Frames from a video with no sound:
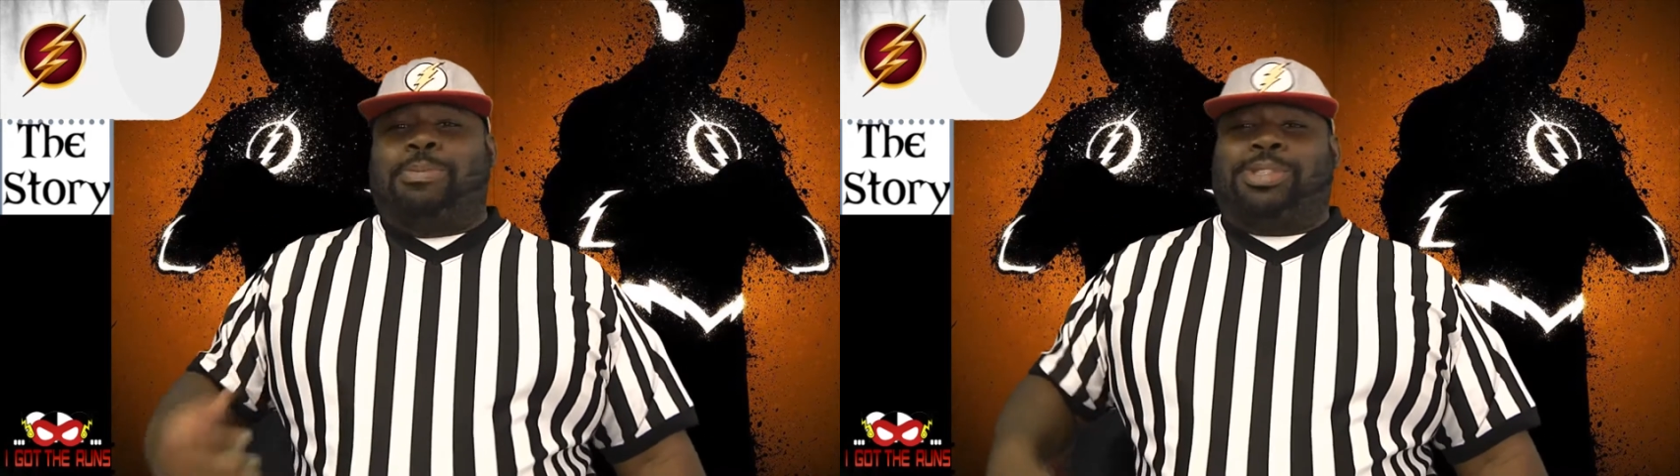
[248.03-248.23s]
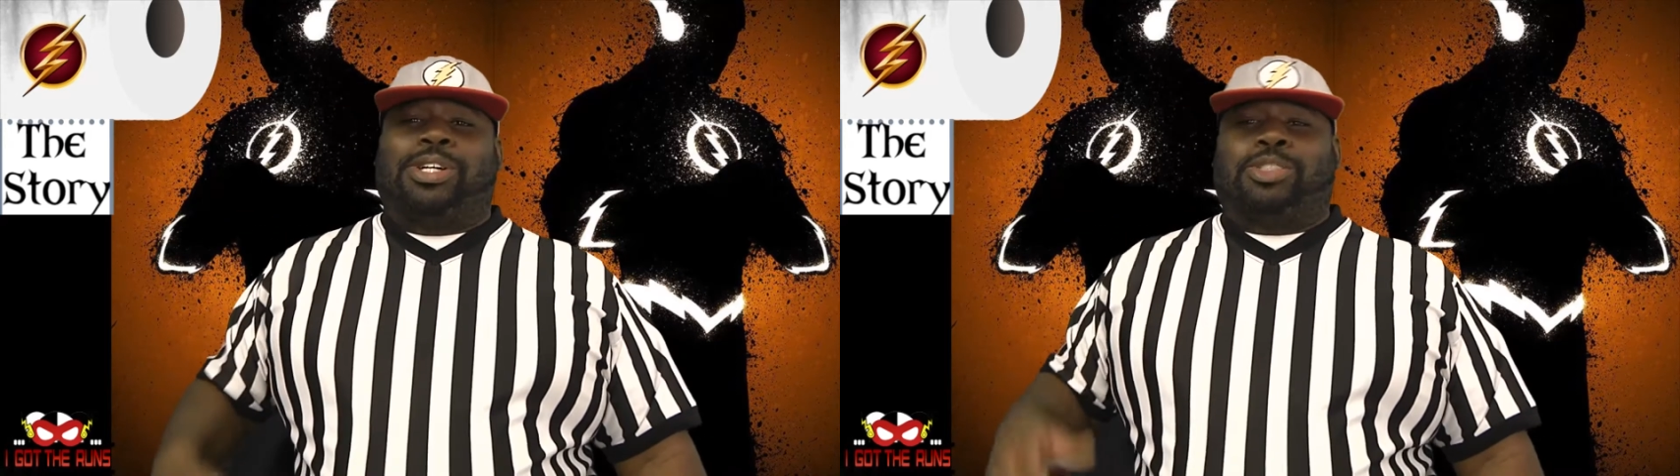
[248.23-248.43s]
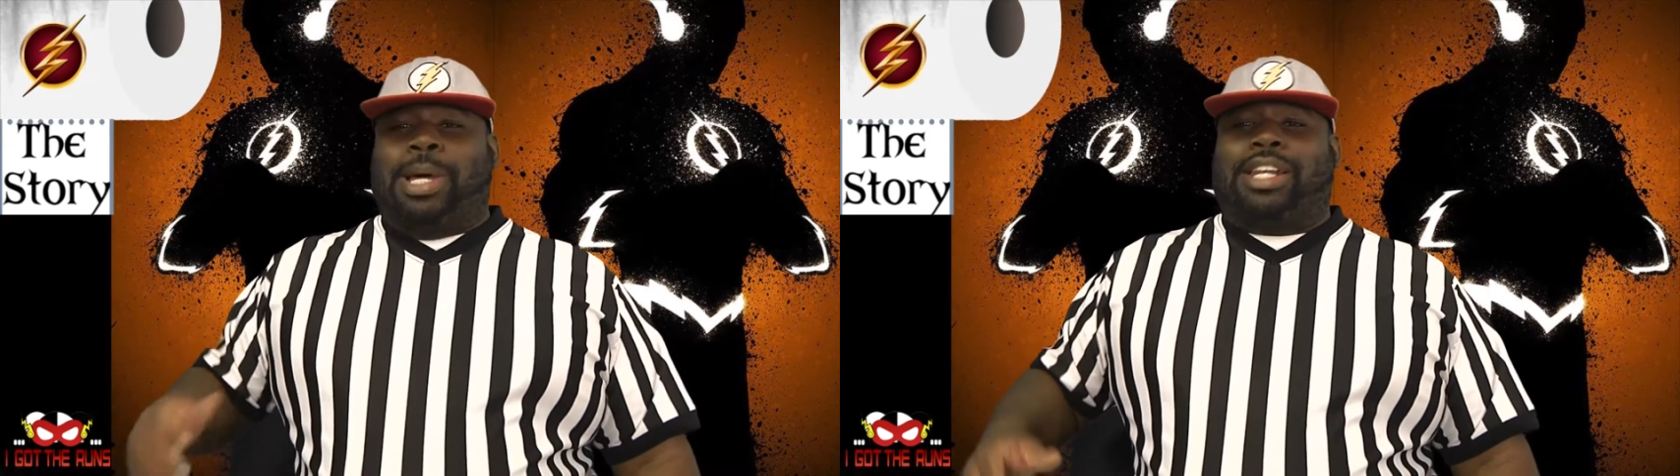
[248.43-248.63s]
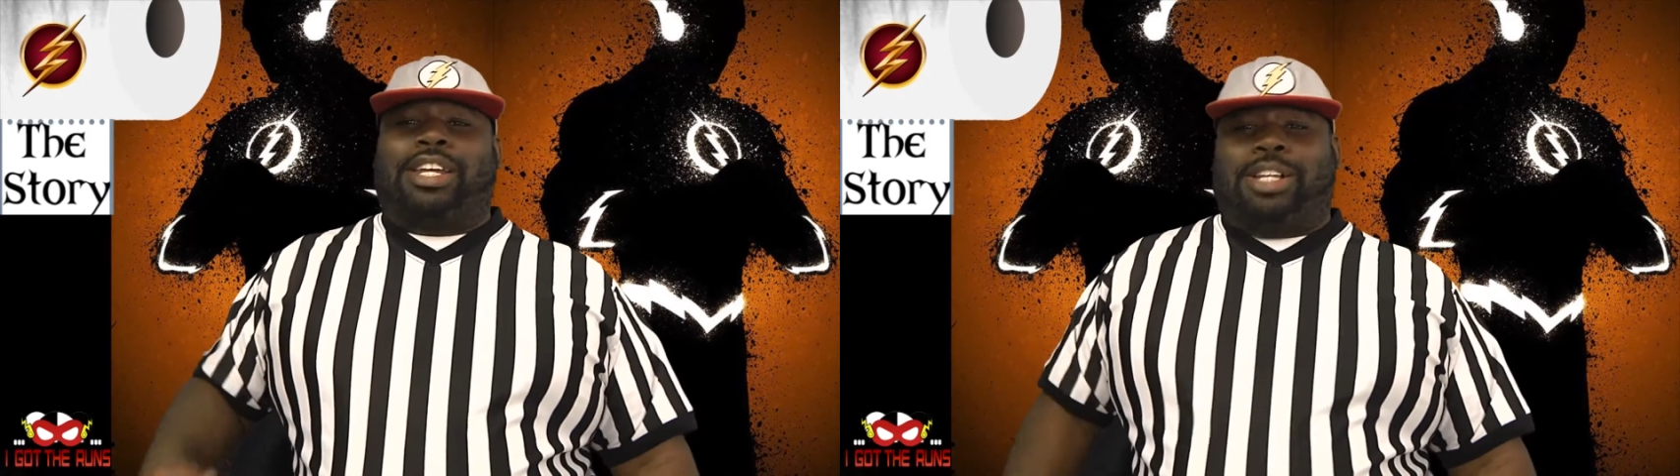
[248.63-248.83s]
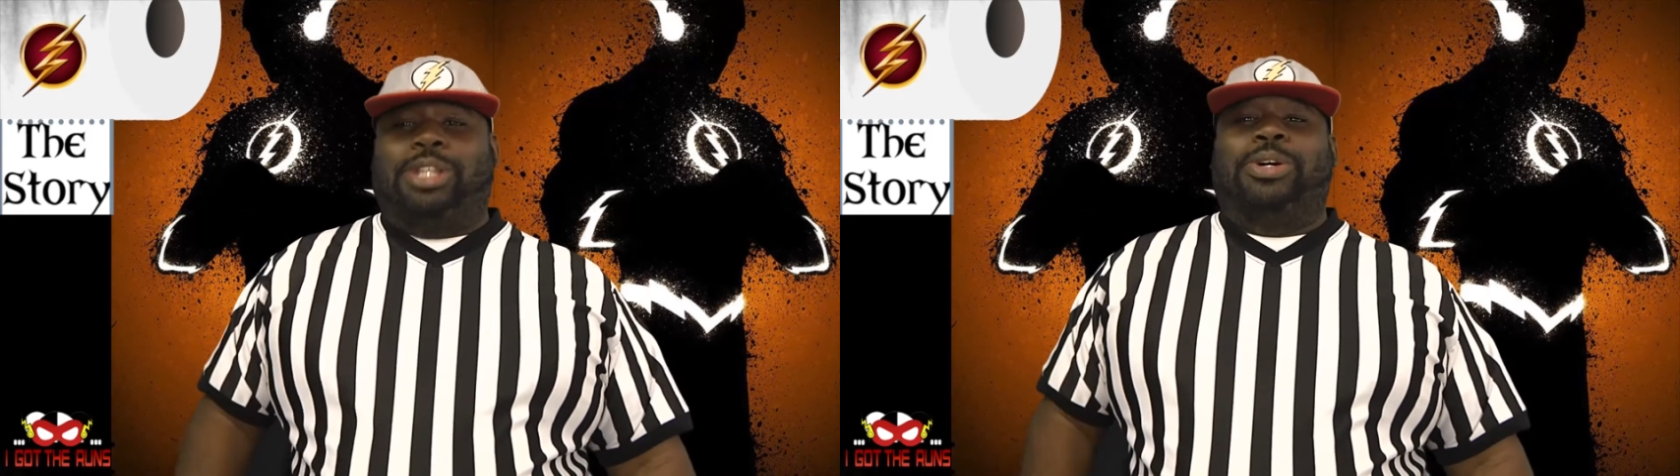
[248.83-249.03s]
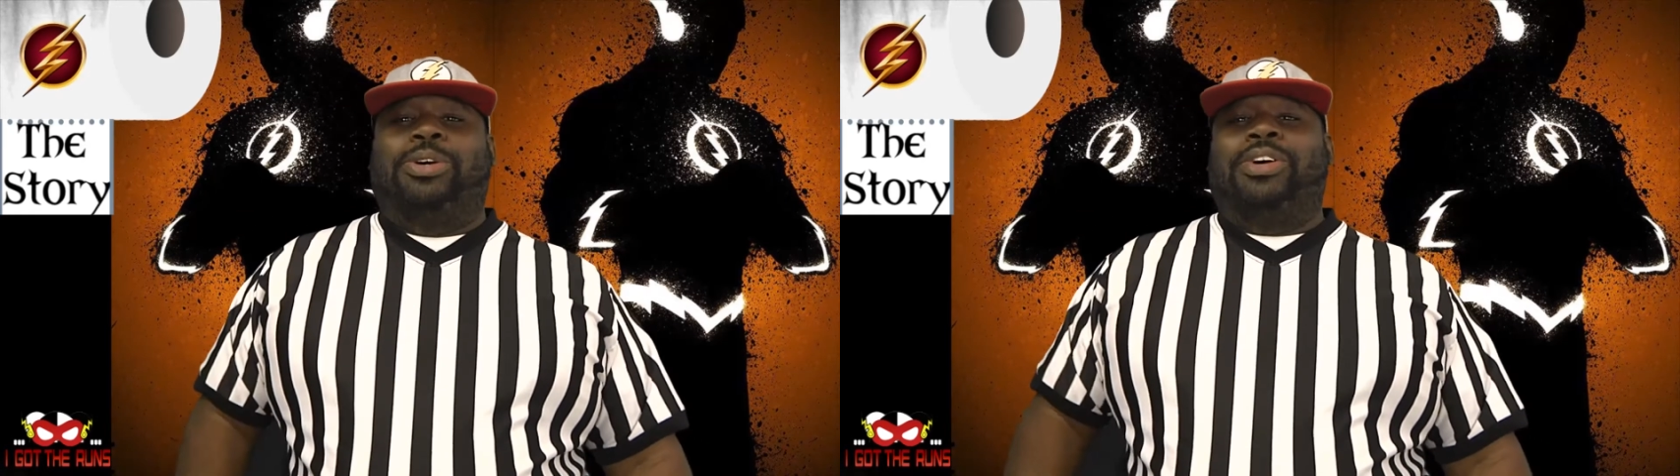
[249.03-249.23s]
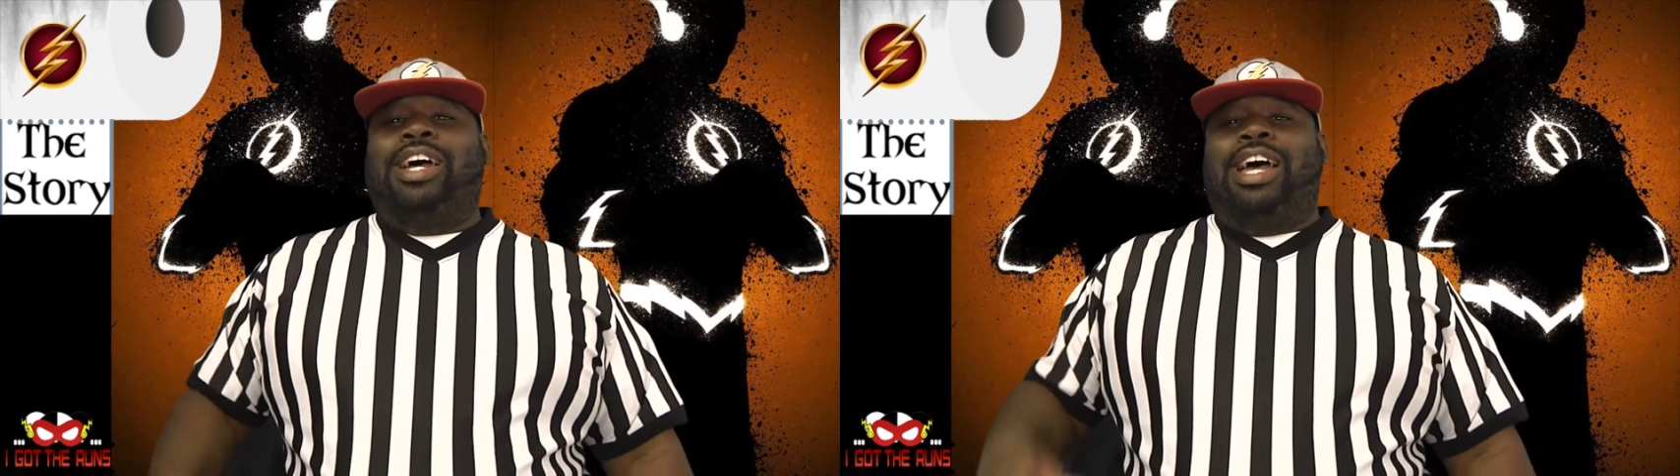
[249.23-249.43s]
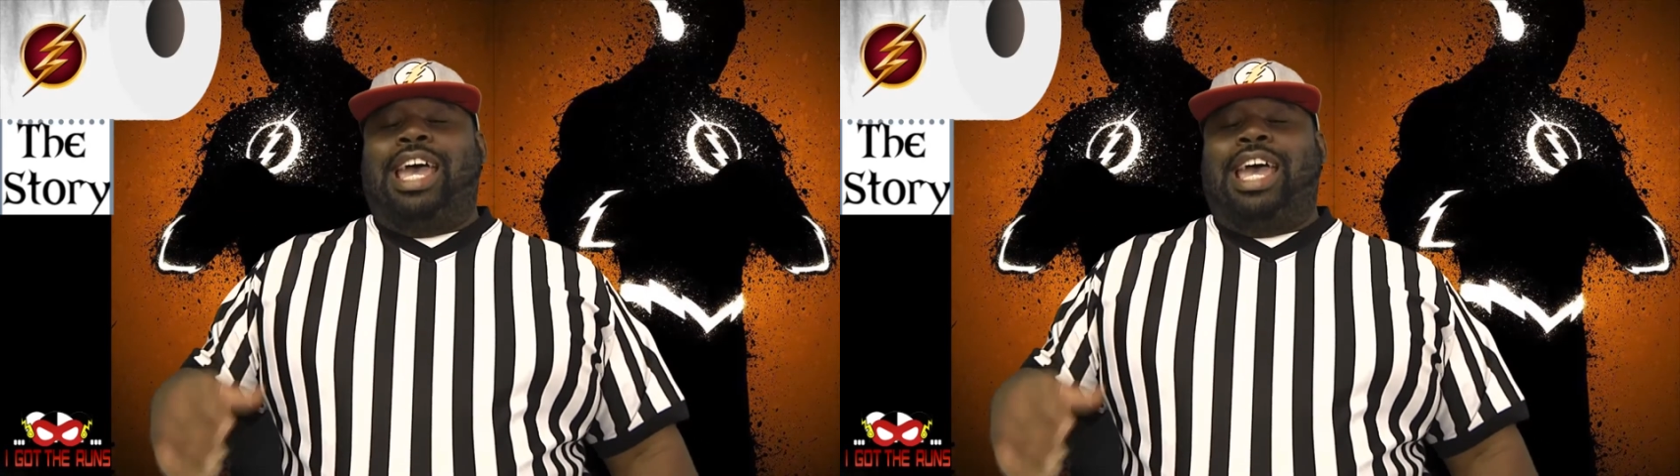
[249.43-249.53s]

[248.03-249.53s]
episode is about to conclude,